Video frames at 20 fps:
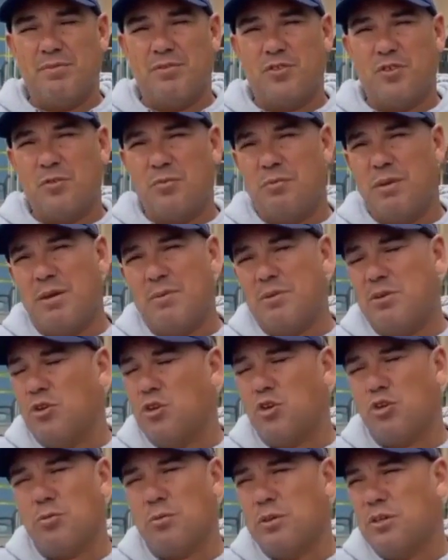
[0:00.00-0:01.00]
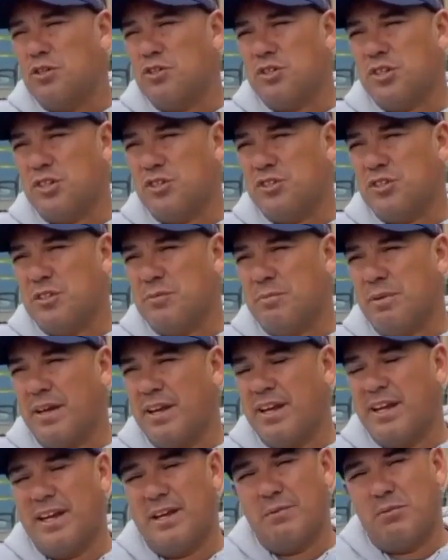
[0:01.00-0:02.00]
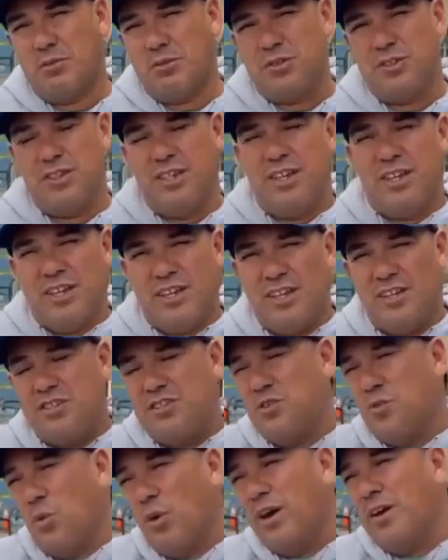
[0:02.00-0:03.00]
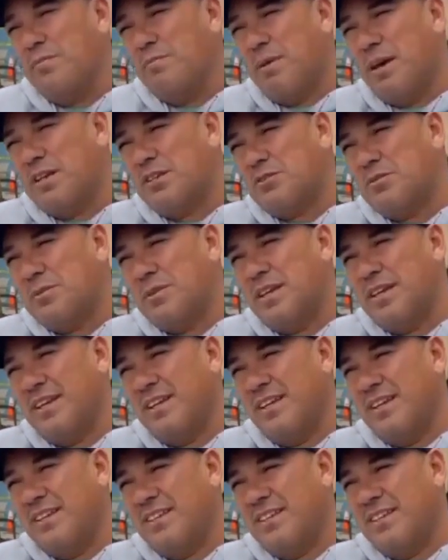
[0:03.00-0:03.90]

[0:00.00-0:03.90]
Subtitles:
So maybe not too many changes in the batting lineup because he's the one batsman that